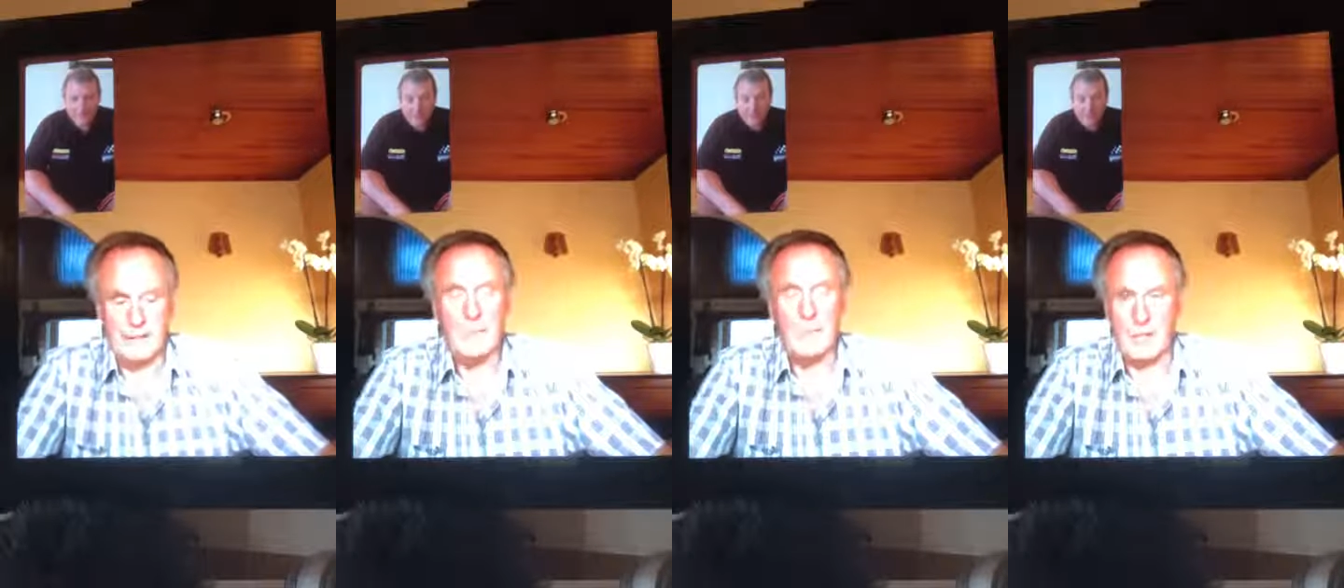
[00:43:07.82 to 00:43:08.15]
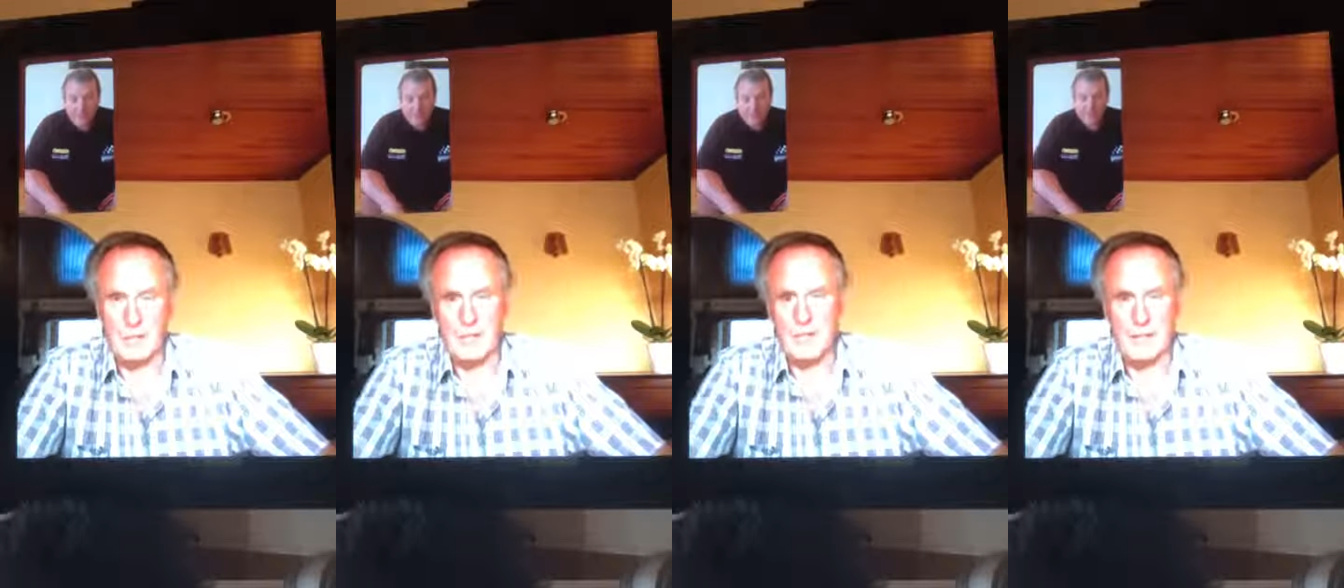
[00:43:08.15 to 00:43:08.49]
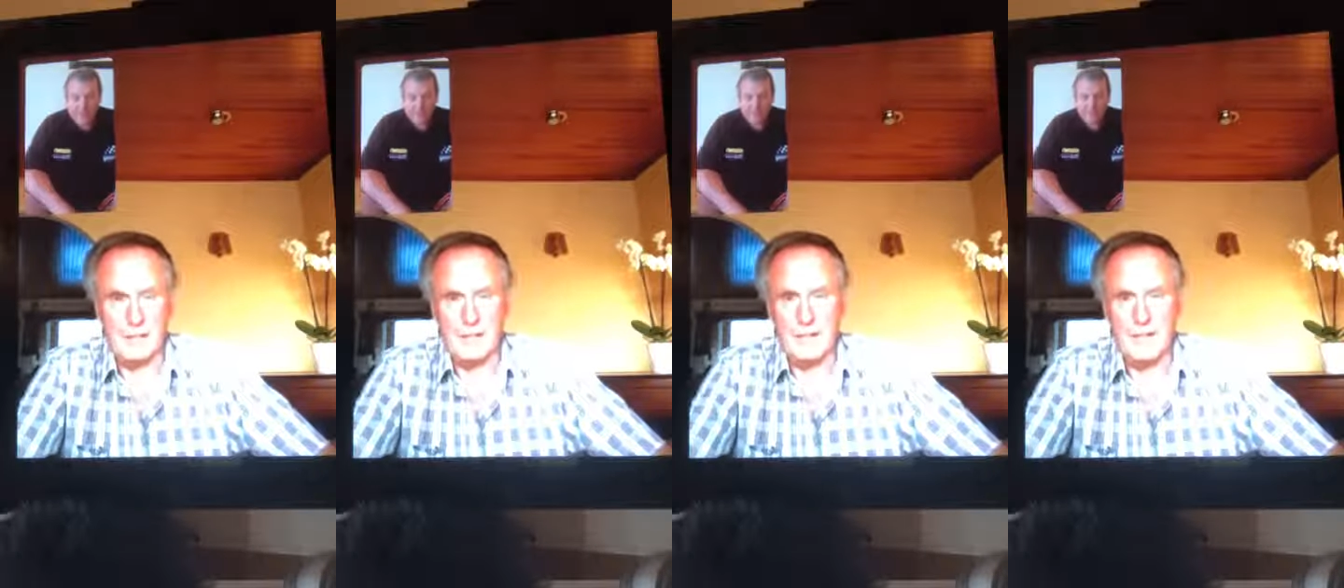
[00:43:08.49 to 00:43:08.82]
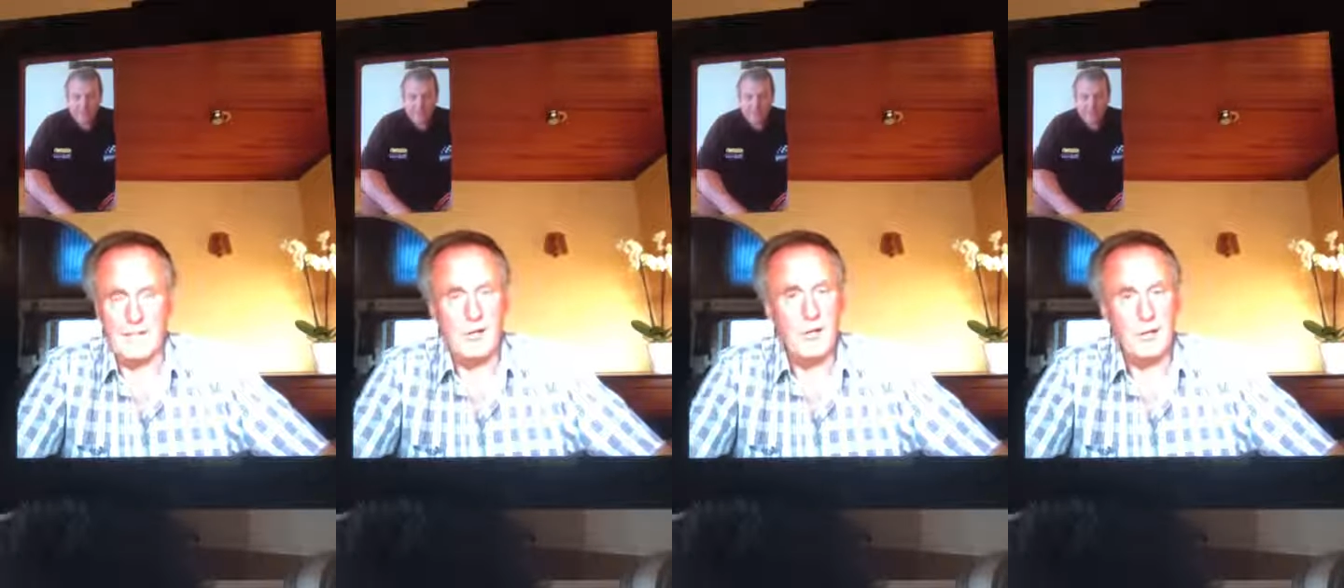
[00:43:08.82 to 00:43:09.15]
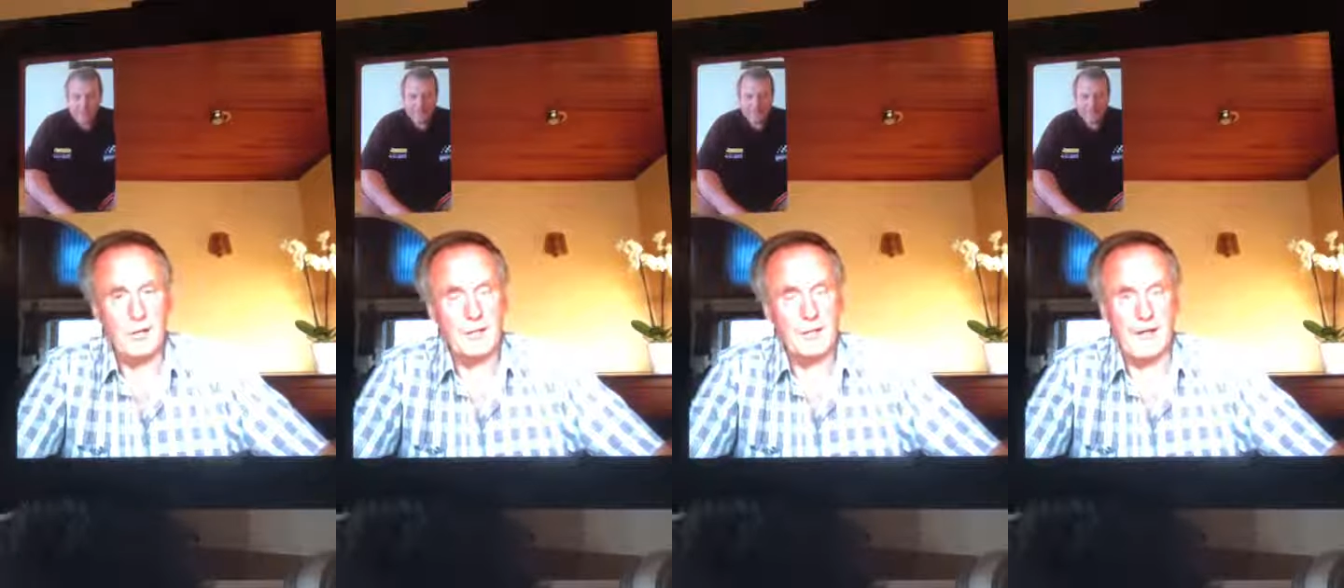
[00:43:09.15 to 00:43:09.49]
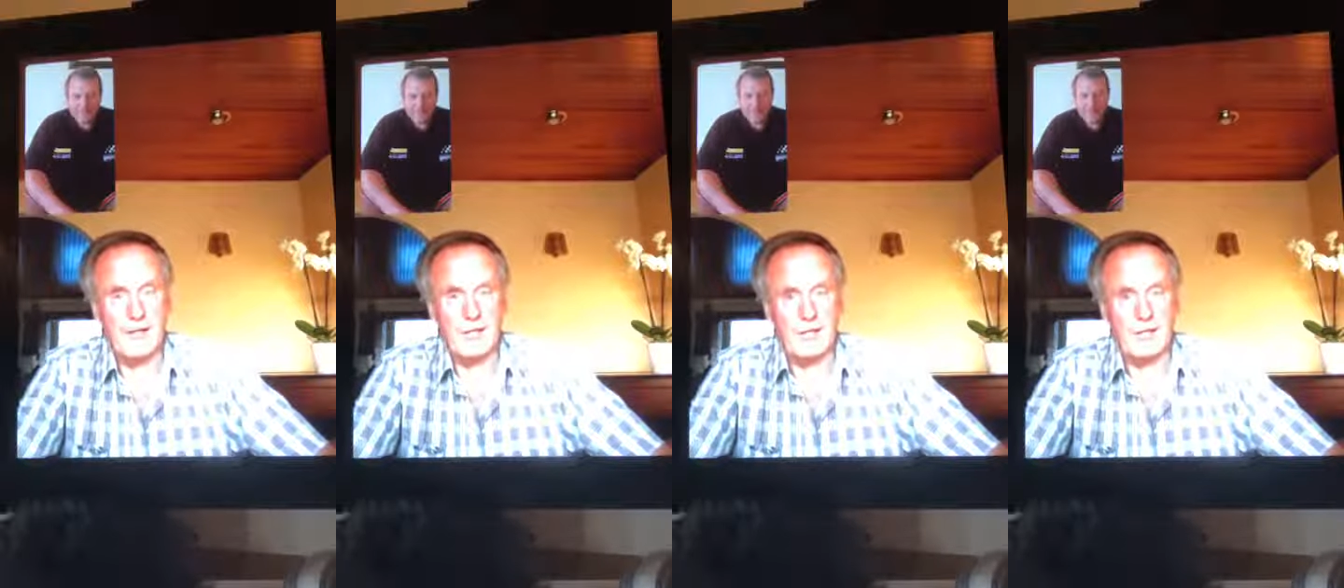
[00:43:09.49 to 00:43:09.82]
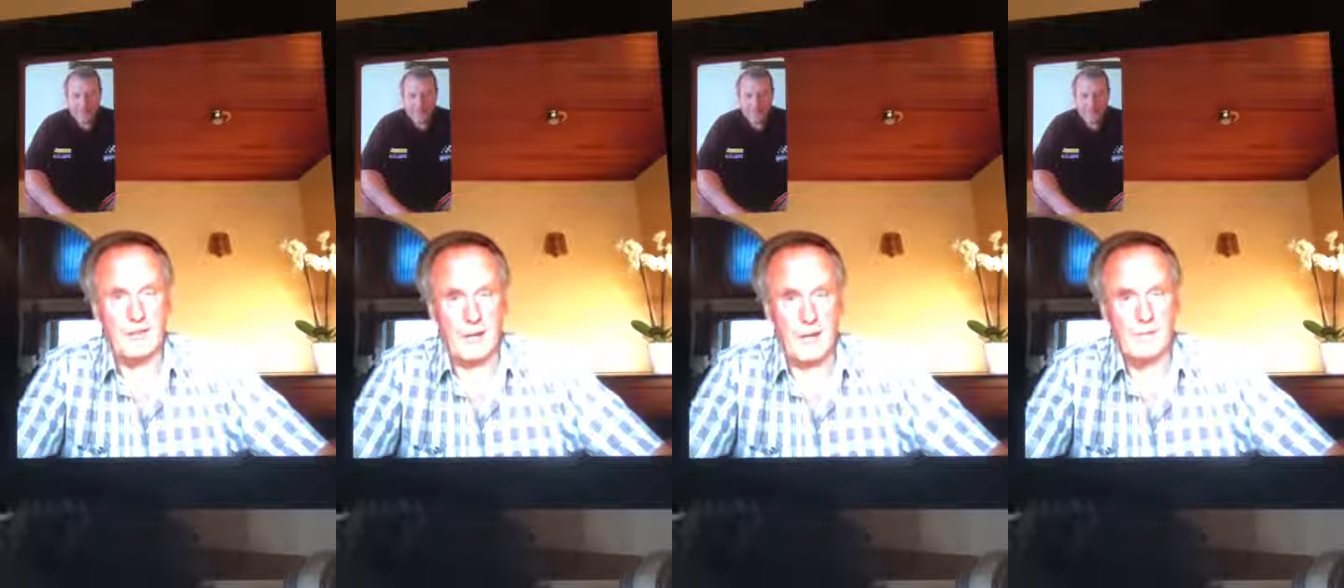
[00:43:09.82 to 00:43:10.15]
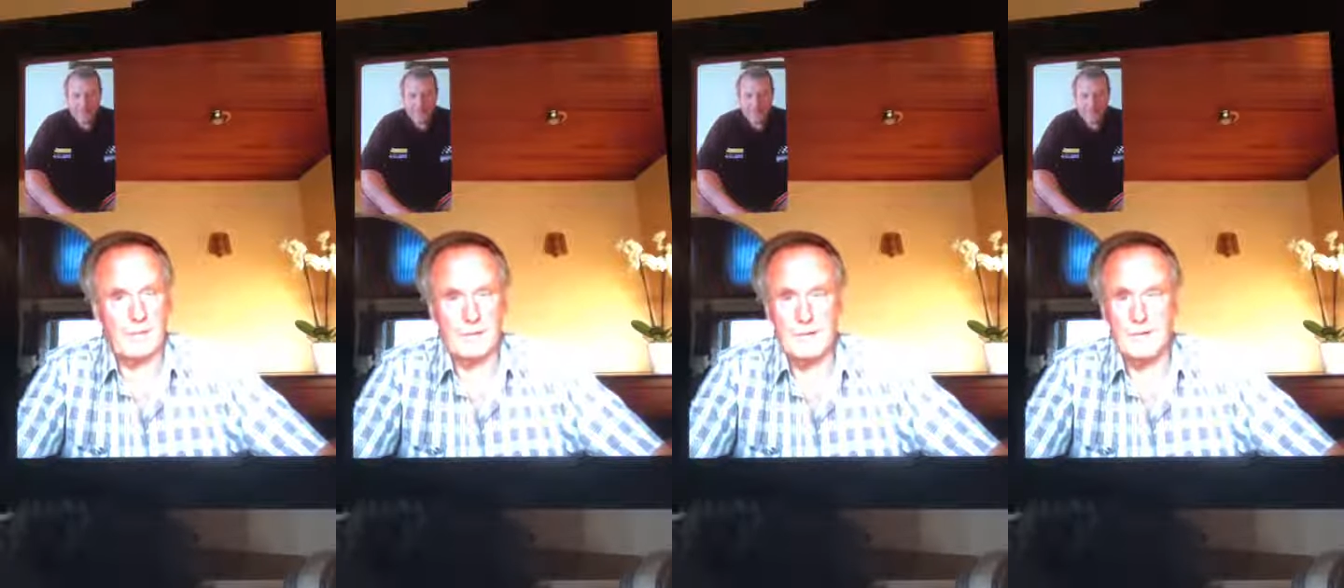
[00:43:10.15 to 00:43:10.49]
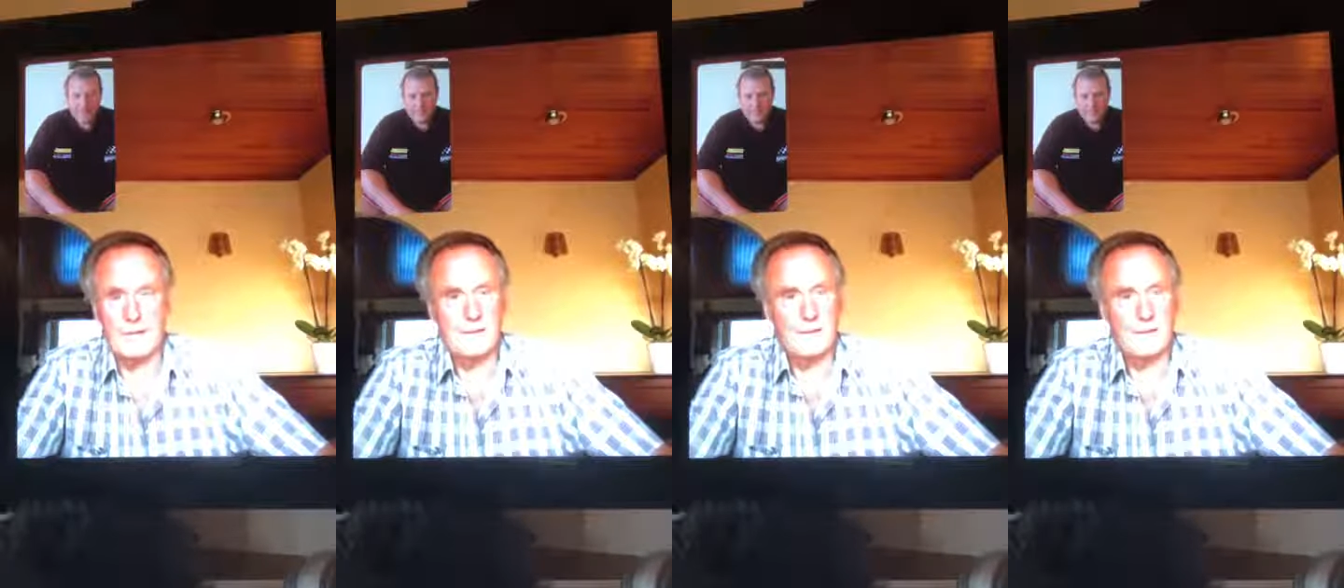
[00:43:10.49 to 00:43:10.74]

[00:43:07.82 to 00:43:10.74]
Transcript: I did watch it. If you look at the fresh air drops